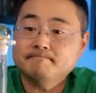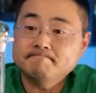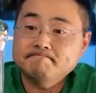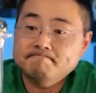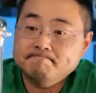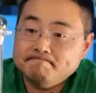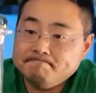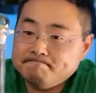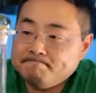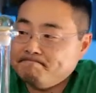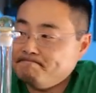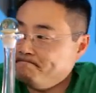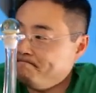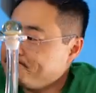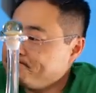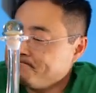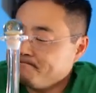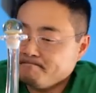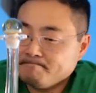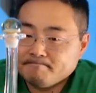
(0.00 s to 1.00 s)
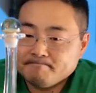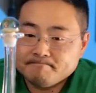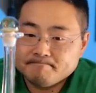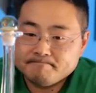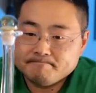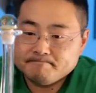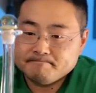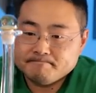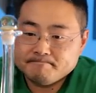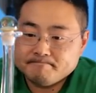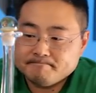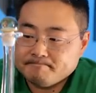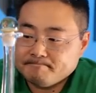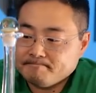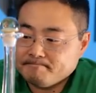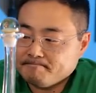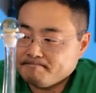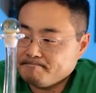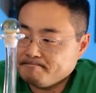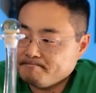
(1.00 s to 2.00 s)

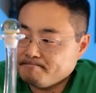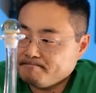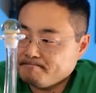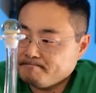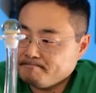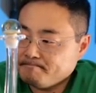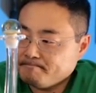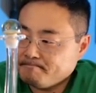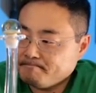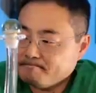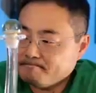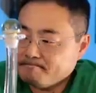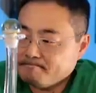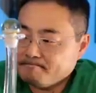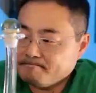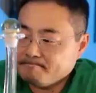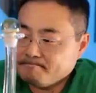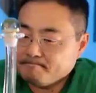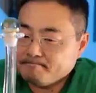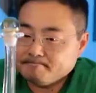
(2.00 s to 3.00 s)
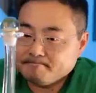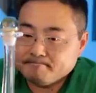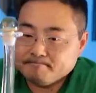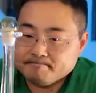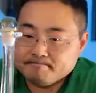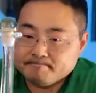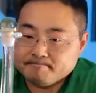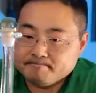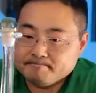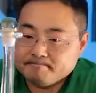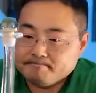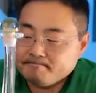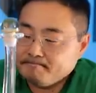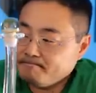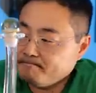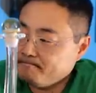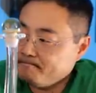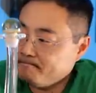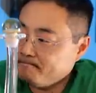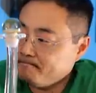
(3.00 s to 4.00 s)

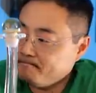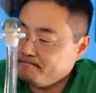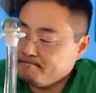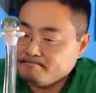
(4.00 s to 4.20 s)
The person shown says nothing.